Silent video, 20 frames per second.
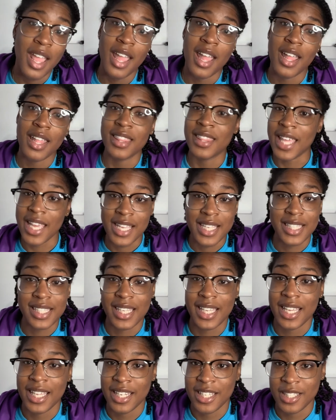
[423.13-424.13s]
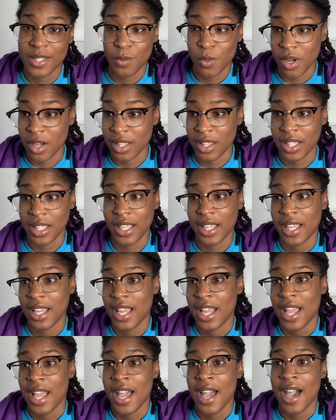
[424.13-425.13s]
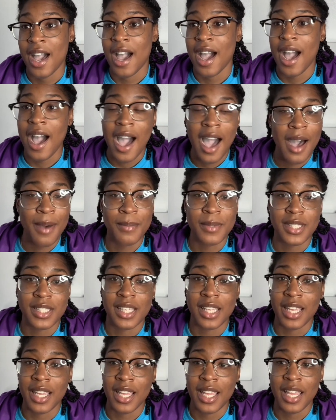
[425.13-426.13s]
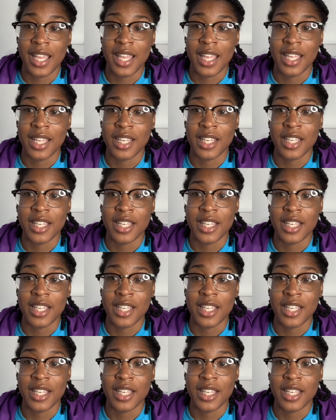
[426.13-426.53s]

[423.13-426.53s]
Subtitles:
They saying it's worth it. I'm saying